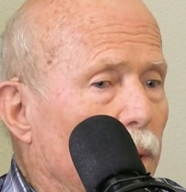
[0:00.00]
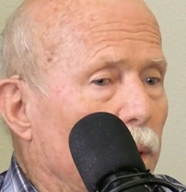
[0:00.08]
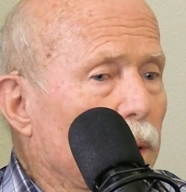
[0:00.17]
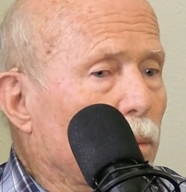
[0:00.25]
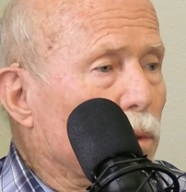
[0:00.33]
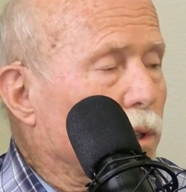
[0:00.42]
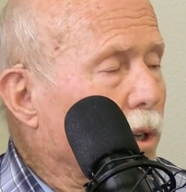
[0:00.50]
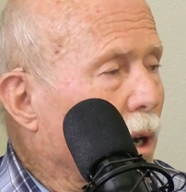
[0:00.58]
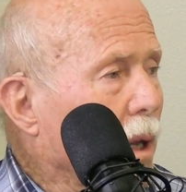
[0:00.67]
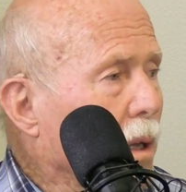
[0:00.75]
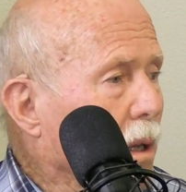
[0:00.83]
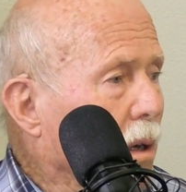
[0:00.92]
he was
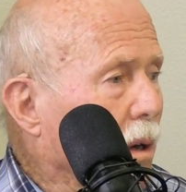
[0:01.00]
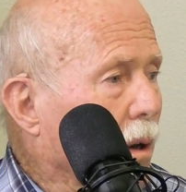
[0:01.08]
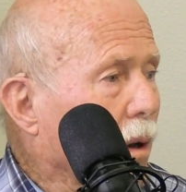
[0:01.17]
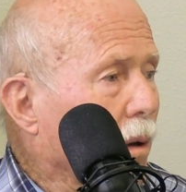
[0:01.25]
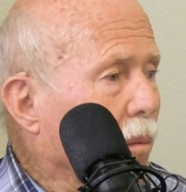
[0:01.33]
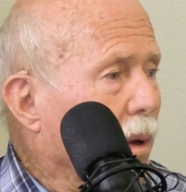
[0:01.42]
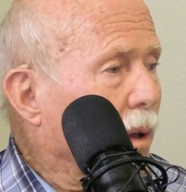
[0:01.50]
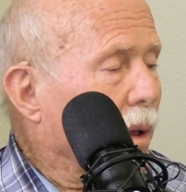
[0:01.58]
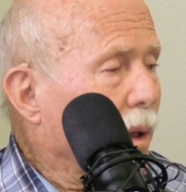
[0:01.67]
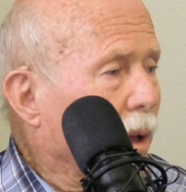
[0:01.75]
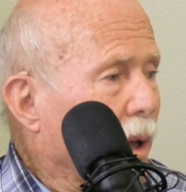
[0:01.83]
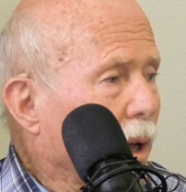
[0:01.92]
shot in the arm.
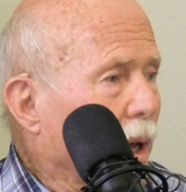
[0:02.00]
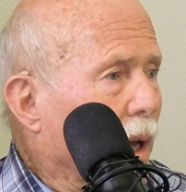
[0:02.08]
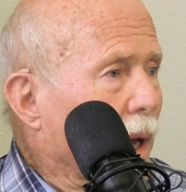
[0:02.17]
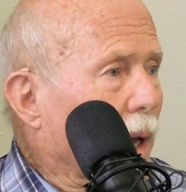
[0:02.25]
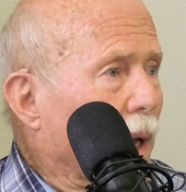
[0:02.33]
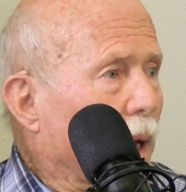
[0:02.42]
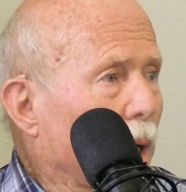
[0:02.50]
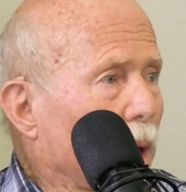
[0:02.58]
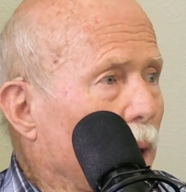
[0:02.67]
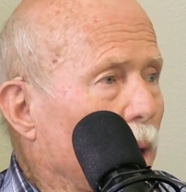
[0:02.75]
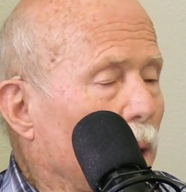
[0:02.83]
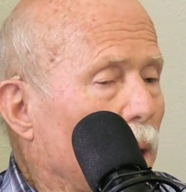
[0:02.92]

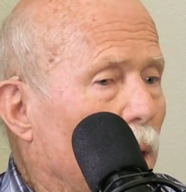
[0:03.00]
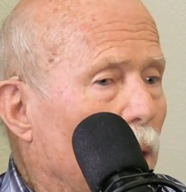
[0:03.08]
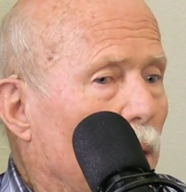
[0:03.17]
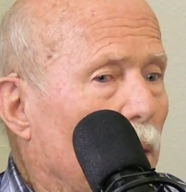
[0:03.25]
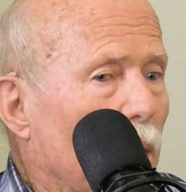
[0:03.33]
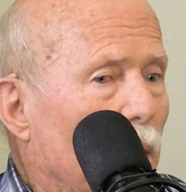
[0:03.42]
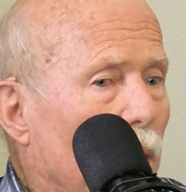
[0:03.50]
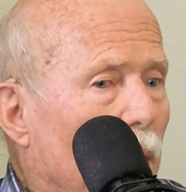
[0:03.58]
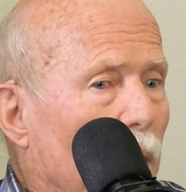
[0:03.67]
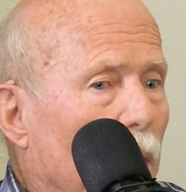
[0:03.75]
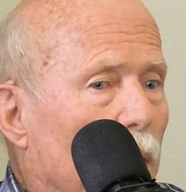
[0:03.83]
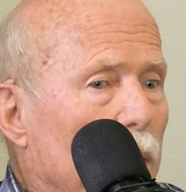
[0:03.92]
And
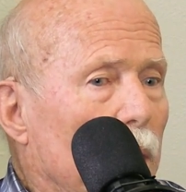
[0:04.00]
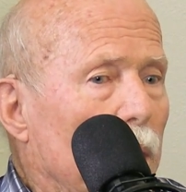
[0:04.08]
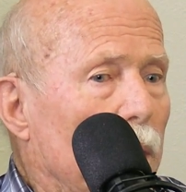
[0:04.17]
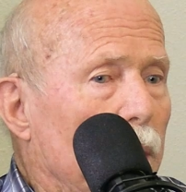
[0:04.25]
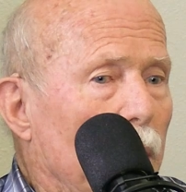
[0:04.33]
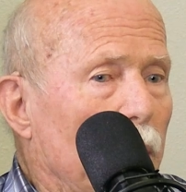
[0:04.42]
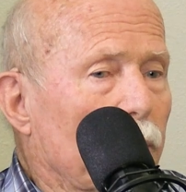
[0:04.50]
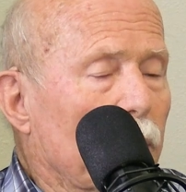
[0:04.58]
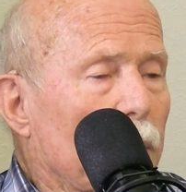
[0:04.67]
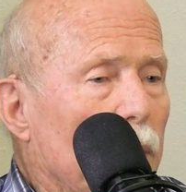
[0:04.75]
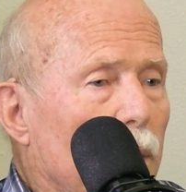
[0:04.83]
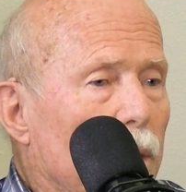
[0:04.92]
it never
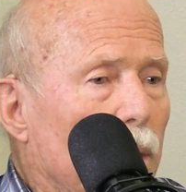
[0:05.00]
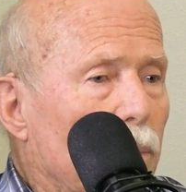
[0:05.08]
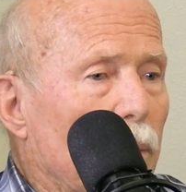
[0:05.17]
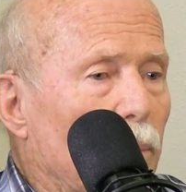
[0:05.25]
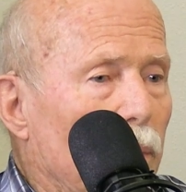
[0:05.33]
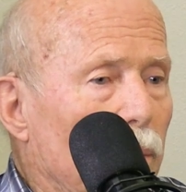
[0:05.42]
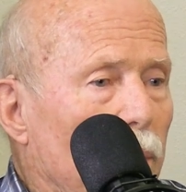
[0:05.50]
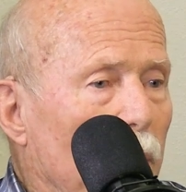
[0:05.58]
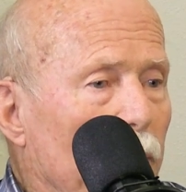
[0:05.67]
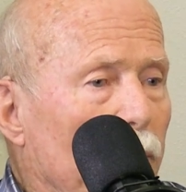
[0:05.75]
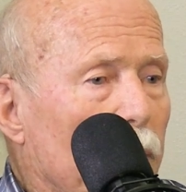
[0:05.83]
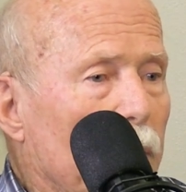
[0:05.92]
healed up, the bone
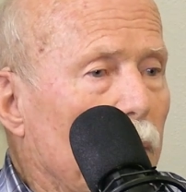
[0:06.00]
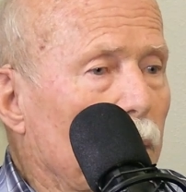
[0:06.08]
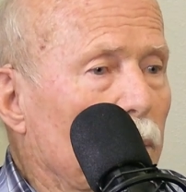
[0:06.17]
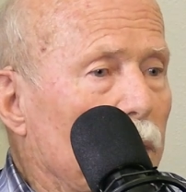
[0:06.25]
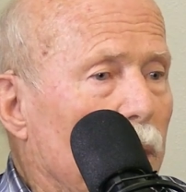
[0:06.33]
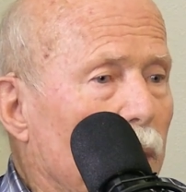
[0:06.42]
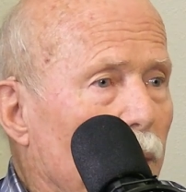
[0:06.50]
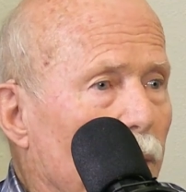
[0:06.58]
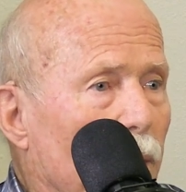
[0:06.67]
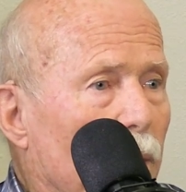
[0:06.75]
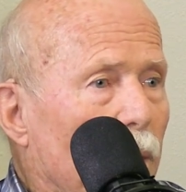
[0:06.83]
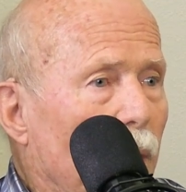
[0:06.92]
never came
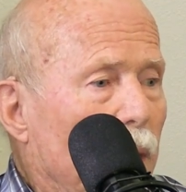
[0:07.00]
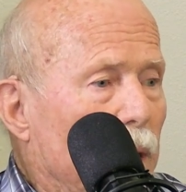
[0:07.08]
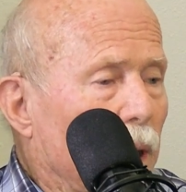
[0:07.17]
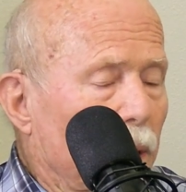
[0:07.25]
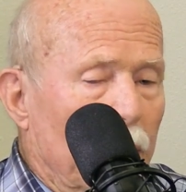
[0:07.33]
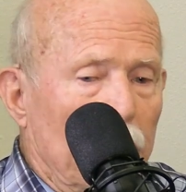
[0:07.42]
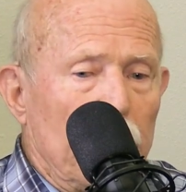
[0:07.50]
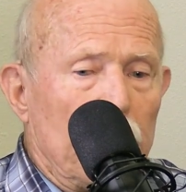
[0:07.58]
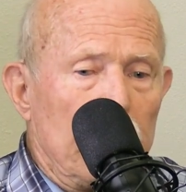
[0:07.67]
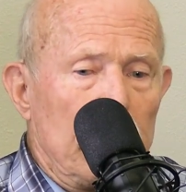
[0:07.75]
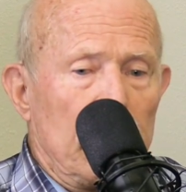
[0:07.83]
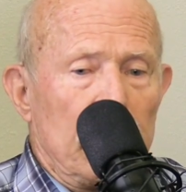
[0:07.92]
together.
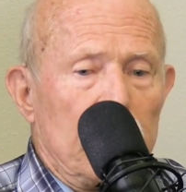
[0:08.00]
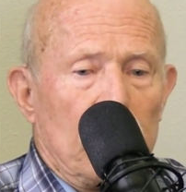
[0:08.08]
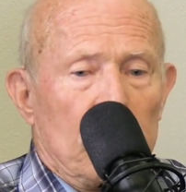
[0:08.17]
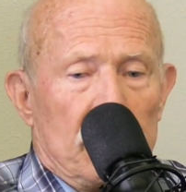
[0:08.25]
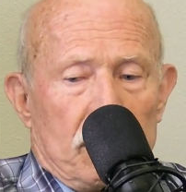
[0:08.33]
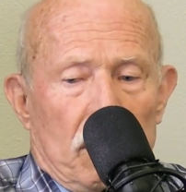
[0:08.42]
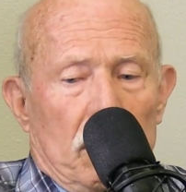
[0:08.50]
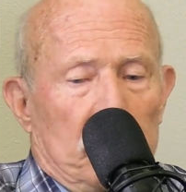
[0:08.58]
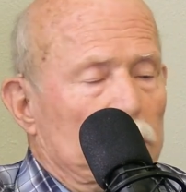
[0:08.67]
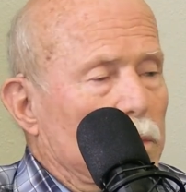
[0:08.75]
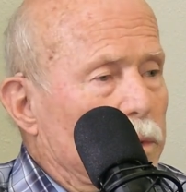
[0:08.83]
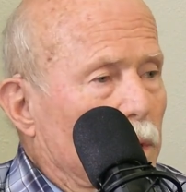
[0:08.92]
And, his
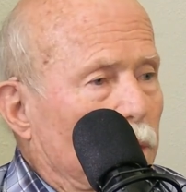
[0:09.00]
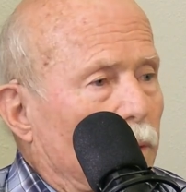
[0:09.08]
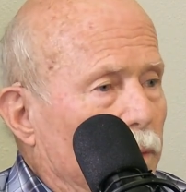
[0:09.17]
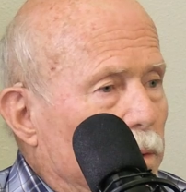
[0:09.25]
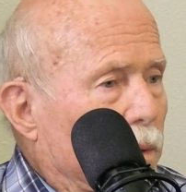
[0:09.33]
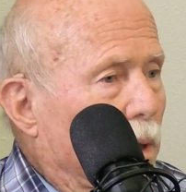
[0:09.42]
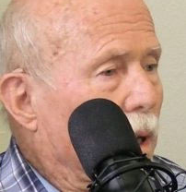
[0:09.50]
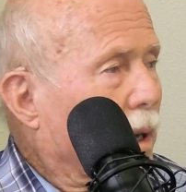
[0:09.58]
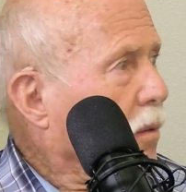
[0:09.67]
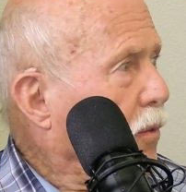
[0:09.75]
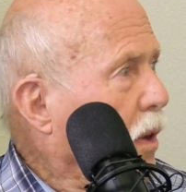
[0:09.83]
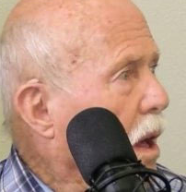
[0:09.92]
arm was just
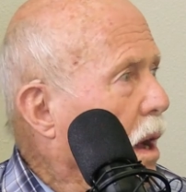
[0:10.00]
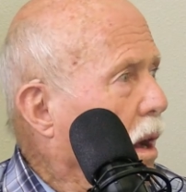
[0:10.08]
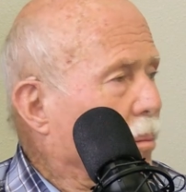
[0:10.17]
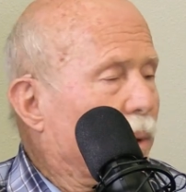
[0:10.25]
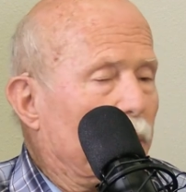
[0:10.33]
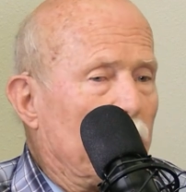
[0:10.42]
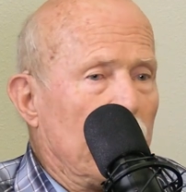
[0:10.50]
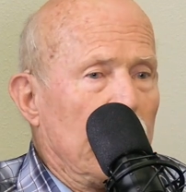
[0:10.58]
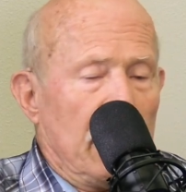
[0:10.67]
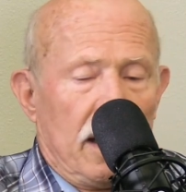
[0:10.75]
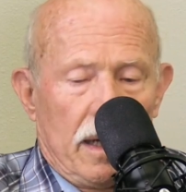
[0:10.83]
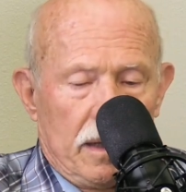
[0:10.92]
like flop.
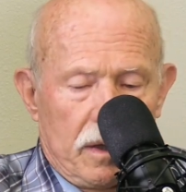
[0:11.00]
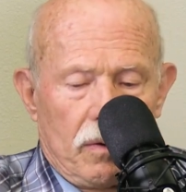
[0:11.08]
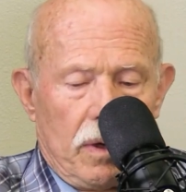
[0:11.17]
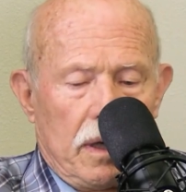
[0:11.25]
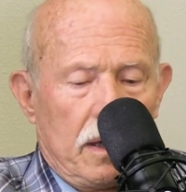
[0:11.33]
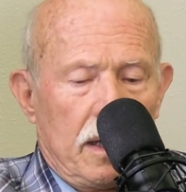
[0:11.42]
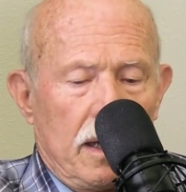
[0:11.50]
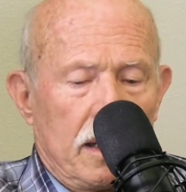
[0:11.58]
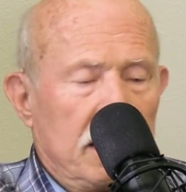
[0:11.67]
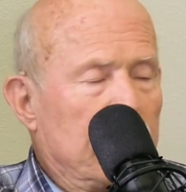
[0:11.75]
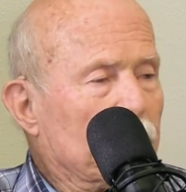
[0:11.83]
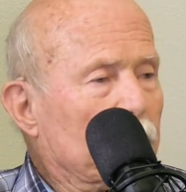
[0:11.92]
And so he'd
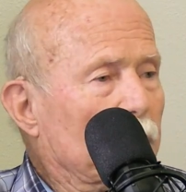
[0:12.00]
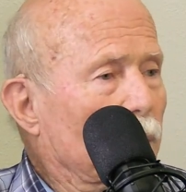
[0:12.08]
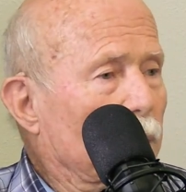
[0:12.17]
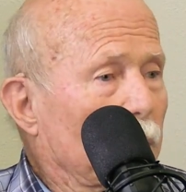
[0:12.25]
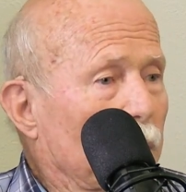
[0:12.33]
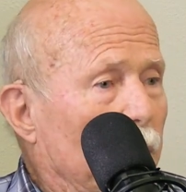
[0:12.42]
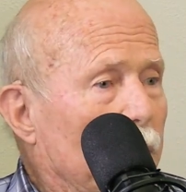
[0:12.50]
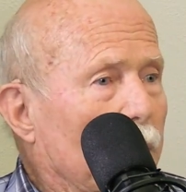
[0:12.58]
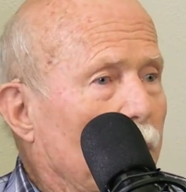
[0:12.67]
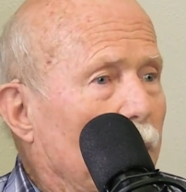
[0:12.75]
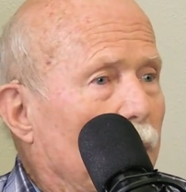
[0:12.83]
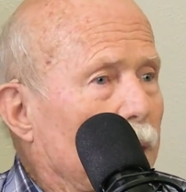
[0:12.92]
take the other
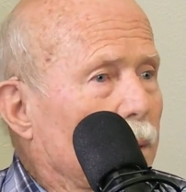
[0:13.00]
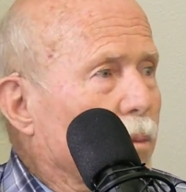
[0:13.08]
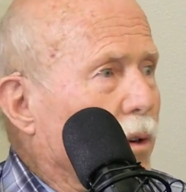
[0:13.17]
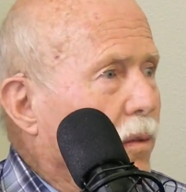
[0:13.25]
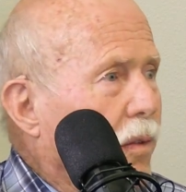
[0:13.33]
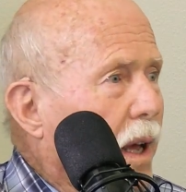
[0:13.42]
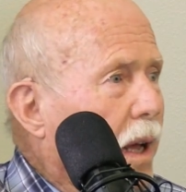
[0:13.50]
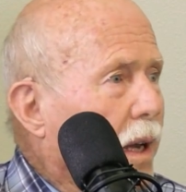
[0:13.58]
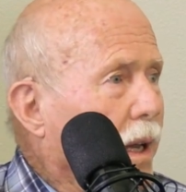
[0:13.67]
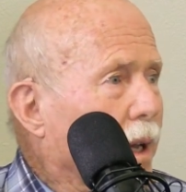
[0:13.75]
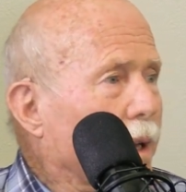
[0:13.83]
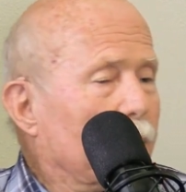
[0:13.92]
hand to move that
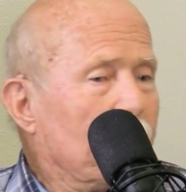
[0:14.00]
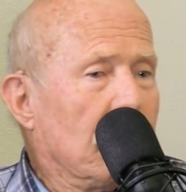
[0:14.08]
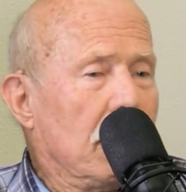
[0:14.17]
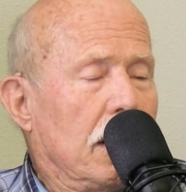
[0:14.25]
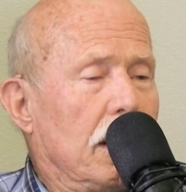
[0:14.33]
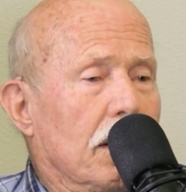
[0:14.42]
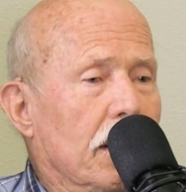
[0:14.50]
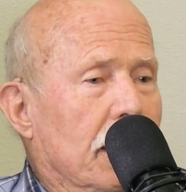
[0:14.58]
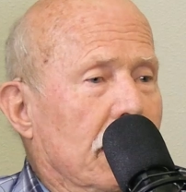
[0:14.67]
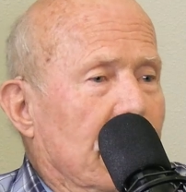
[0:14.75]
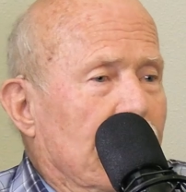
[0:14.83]
hand around.